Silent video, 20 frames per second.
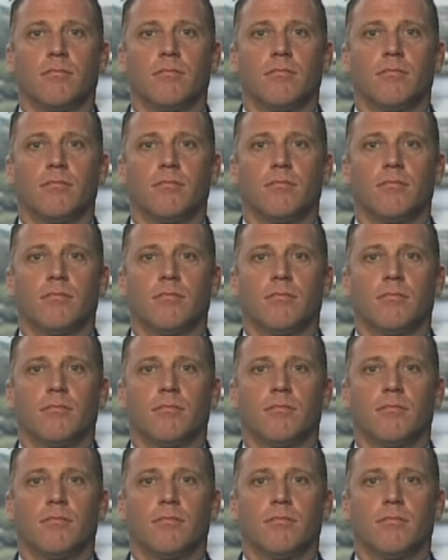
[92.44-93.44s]

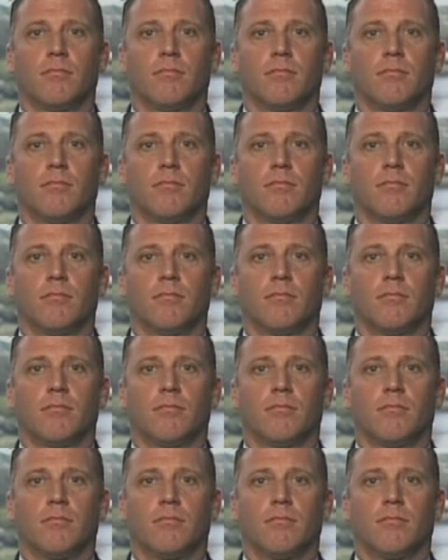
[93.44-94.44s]

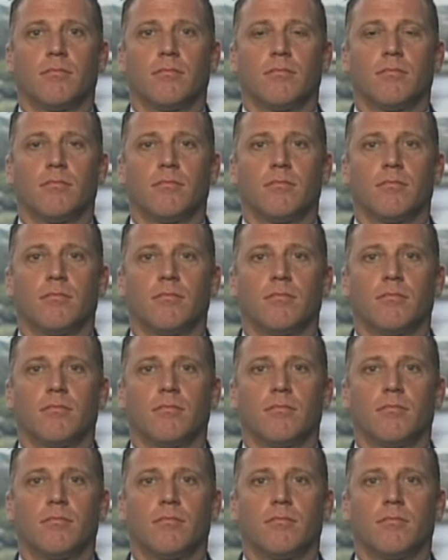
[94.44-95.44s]

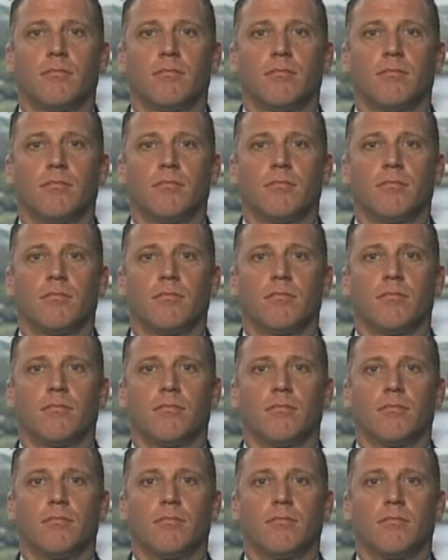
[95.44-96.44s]

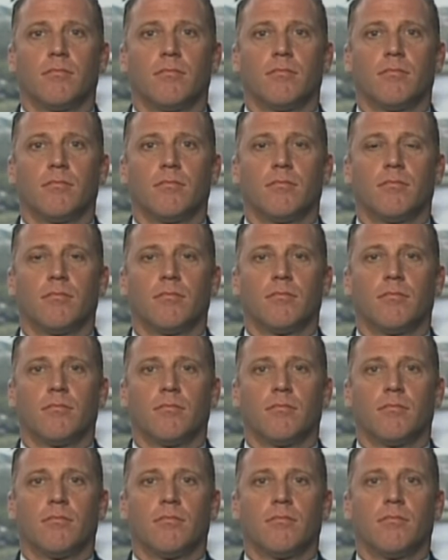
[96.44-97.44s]

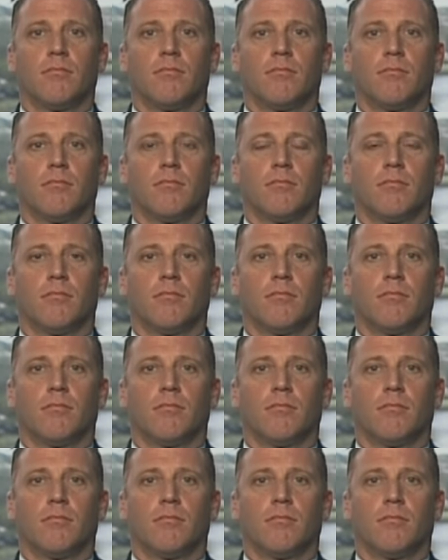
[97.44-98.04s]
(not speaking)